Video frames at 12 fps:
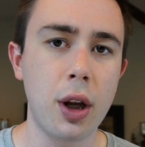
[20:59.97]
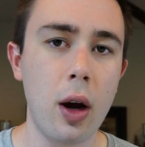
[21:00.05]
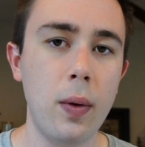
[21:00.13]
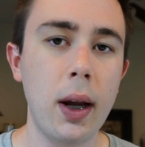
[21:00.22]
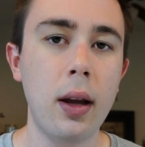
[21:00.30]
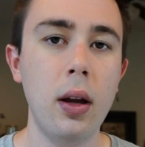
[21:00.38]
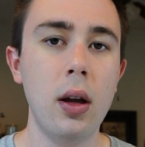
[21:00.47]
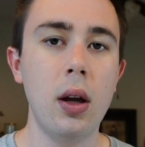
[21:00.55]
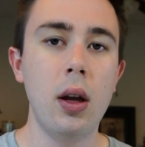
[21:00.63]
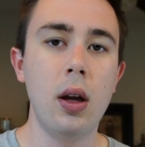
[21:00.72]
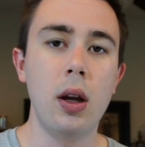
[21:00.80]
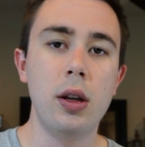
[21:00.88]
going.
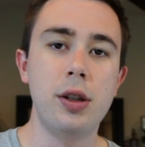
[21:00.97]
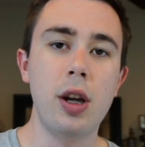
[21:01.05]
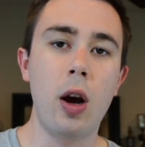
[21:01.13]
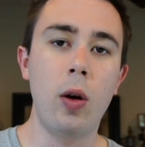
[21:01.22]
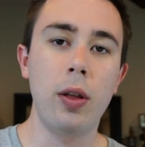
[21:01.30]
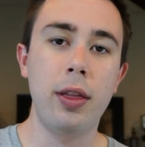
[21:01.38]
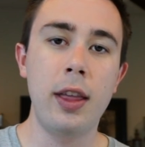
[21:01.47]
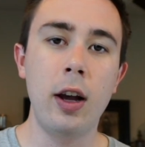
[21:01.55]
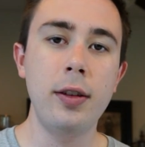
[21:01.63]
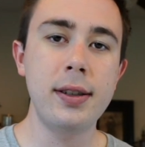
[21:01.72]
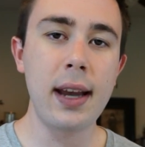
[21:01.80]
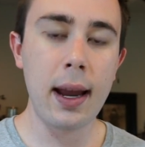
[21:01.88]
So
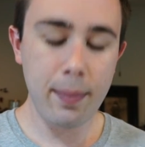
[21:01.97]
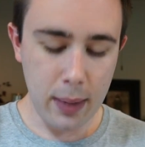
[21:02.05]
they'll say